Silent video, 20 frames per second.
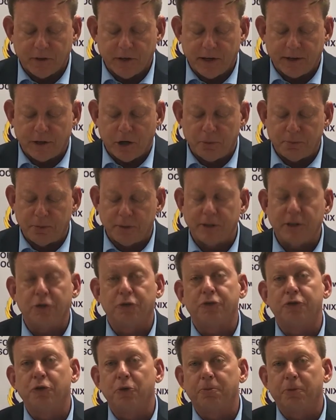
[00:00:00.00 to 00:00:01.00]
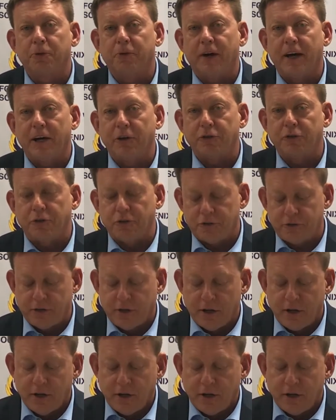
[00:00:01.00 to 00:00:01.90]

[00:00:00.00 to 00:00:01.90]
and all police supervisors